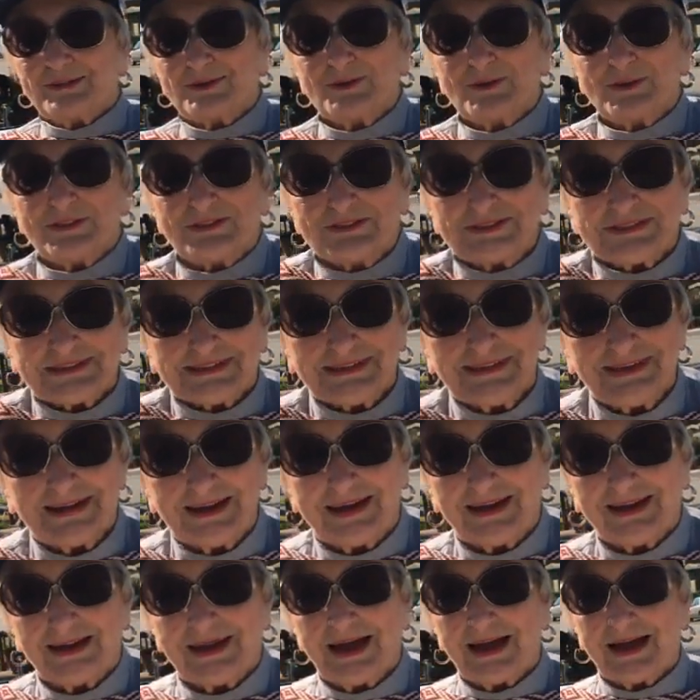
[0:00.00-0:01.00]
as you can
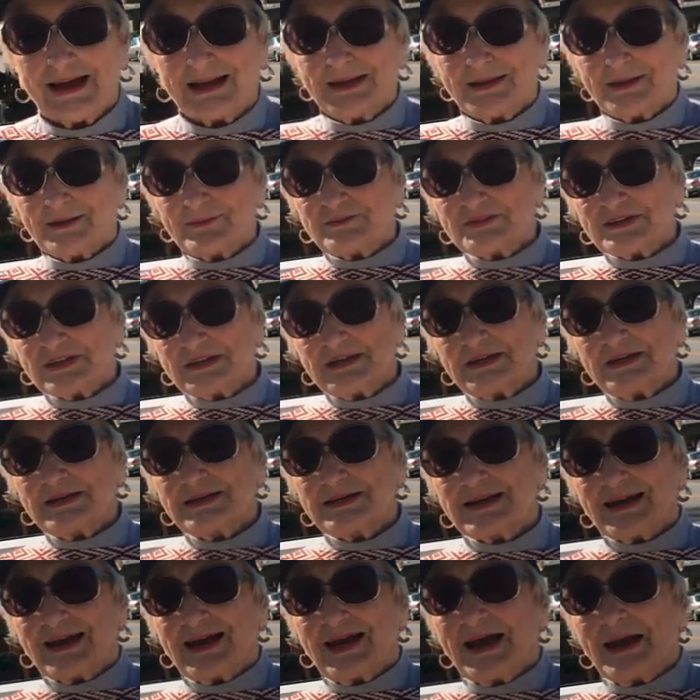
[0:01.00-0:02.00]
see, I, I love to
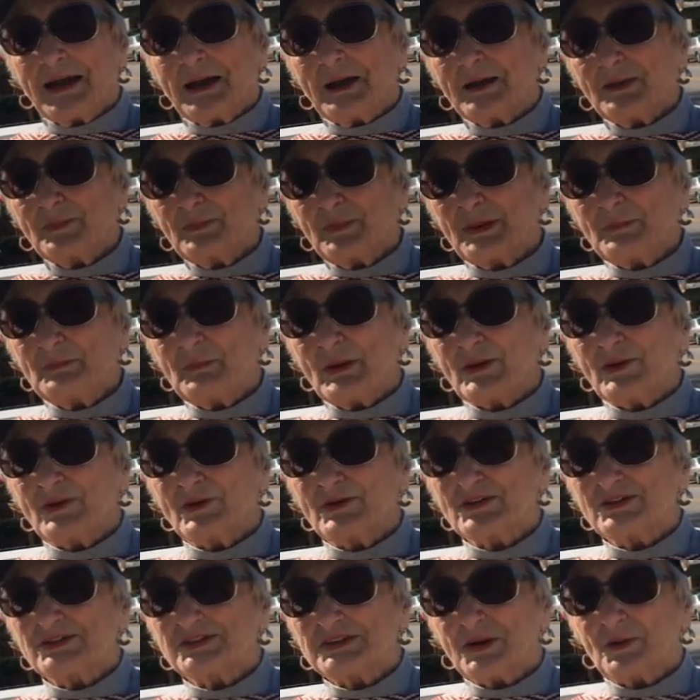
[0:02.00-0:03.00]
eat. It'd be
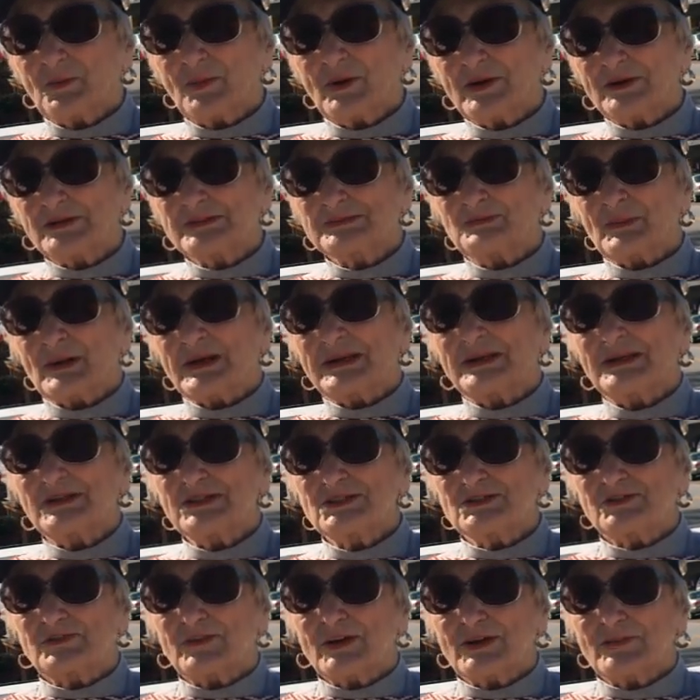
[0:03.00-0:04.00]
better to say what is my
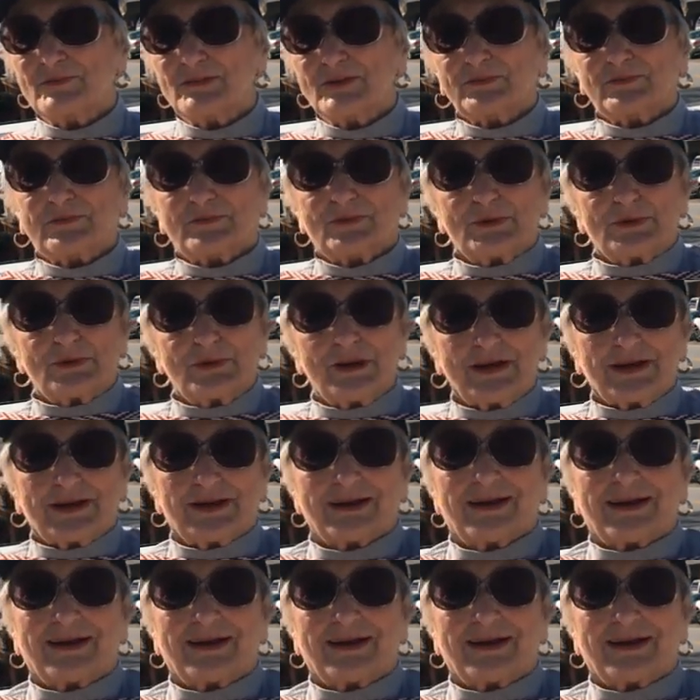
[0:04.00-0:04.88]
least favorite food.